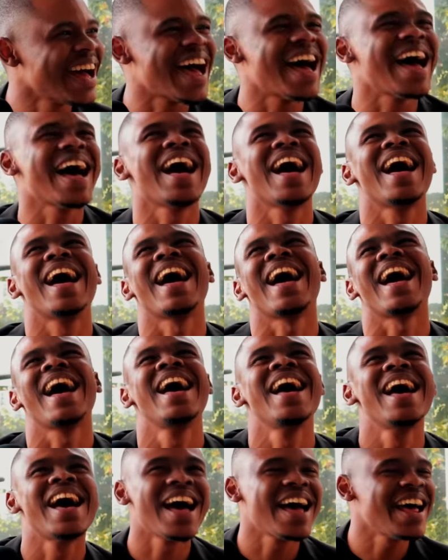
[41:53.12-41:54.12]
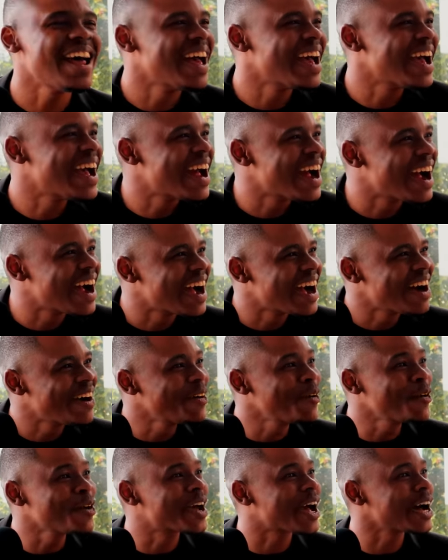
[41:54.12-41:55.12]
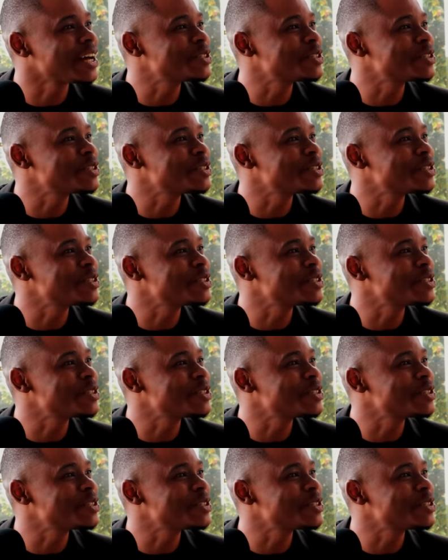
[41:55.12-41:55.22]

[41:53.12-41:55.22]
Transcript: abantu. Angithi wena wazi ukuthi